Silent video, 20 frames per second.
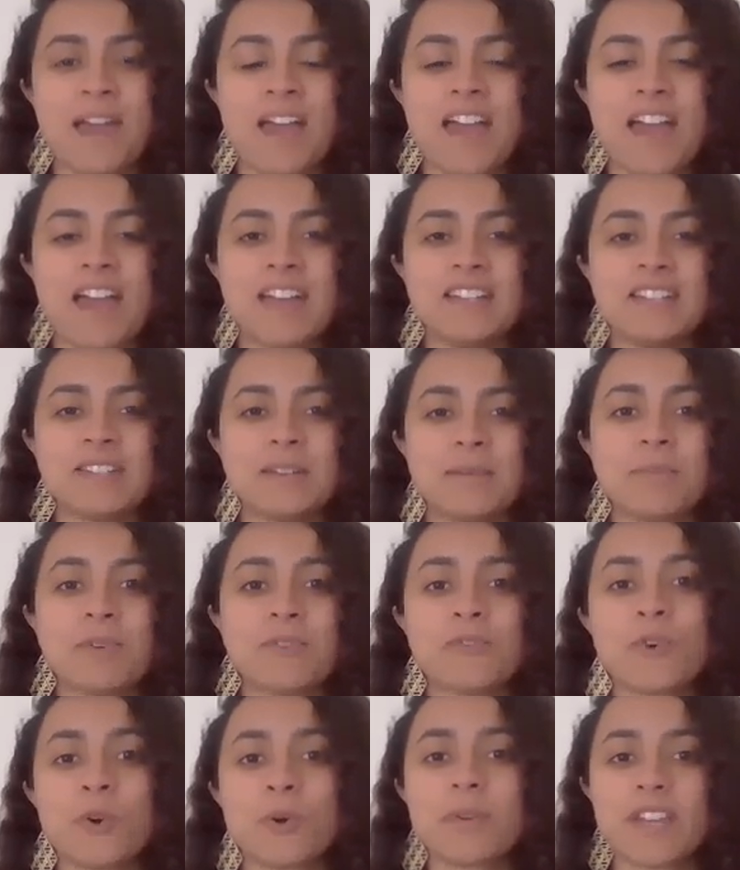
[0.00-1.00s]
And
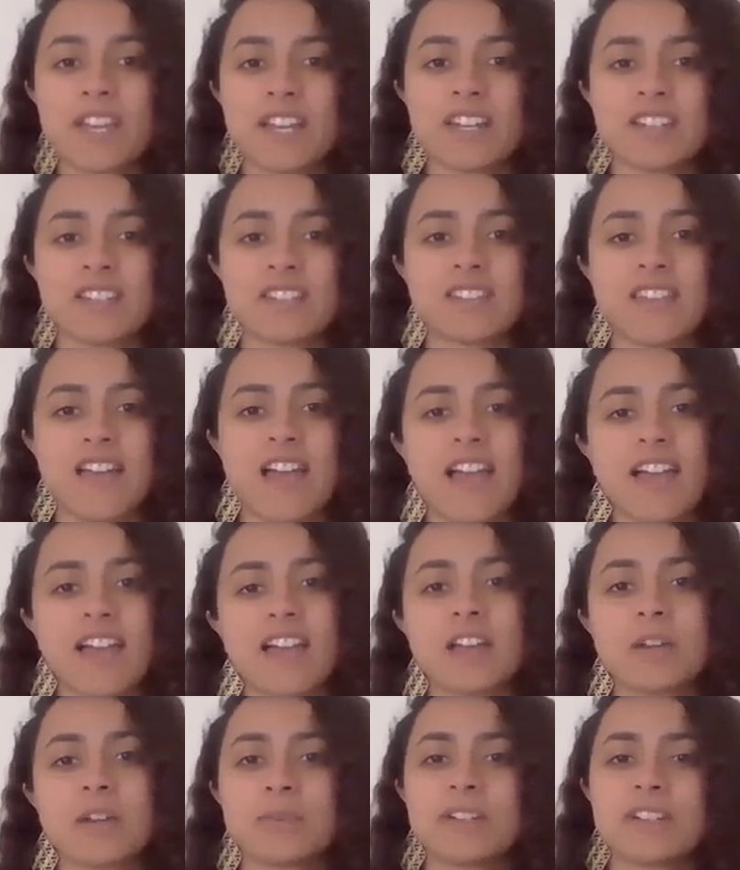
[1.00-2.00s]
before we get into that, I
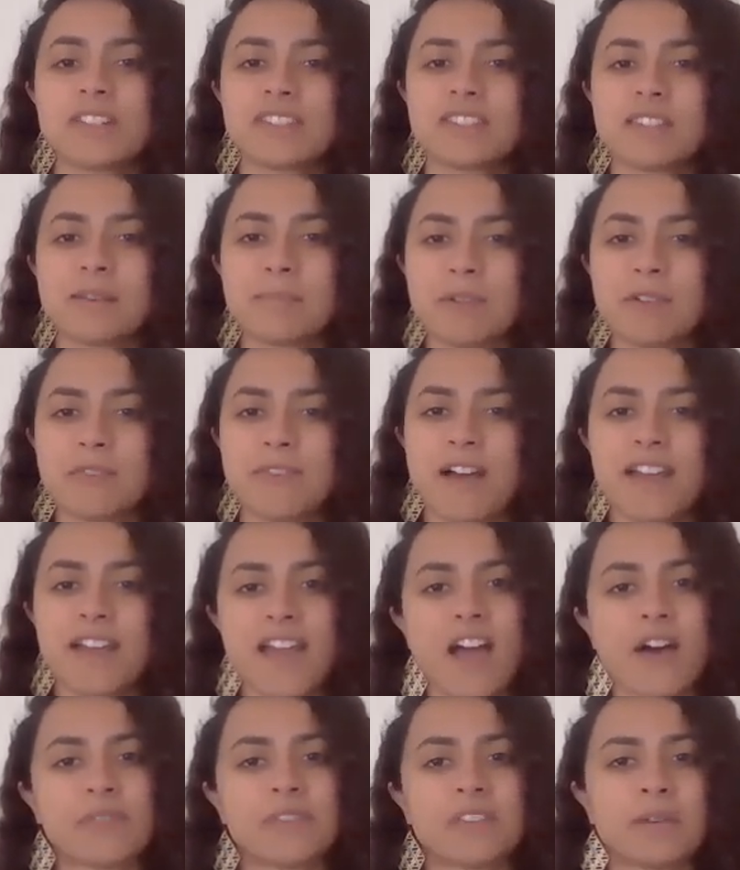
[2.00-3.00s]
kind of want to simplify
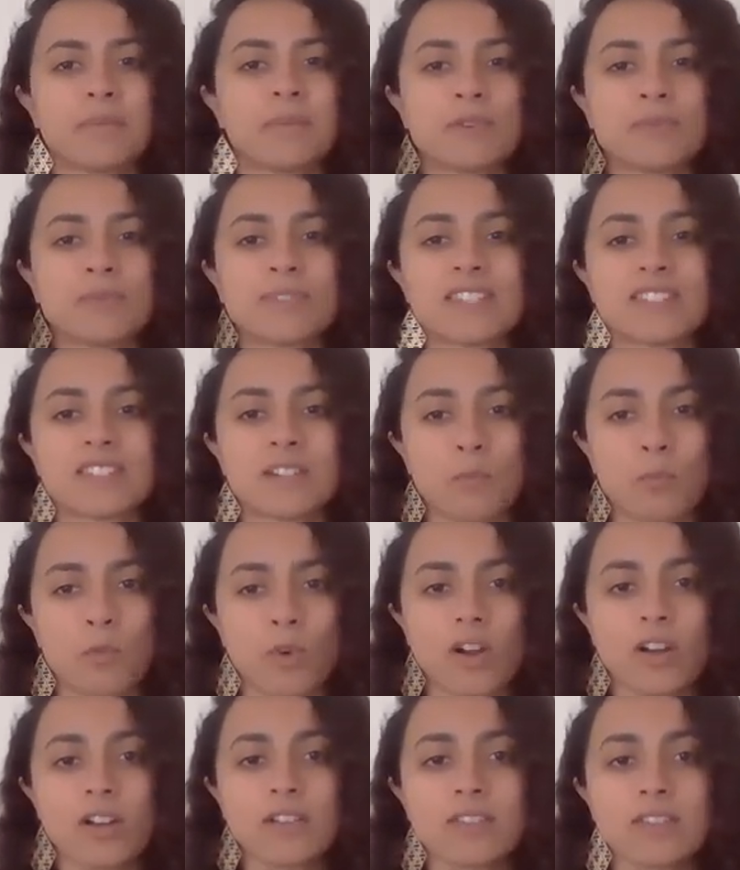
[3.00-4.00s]
how the immune system
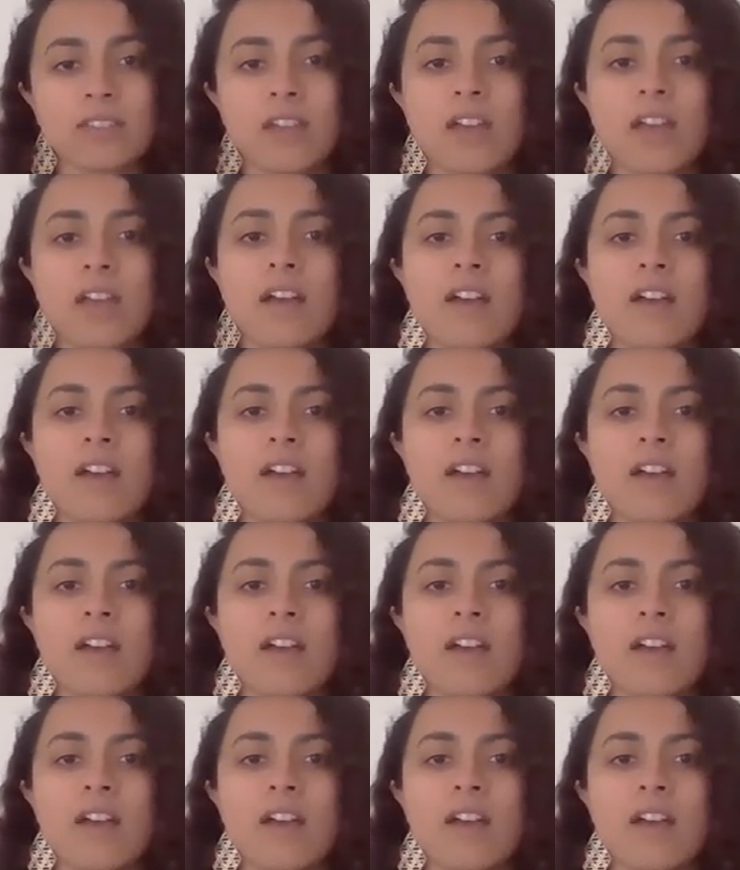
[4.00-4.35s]
works.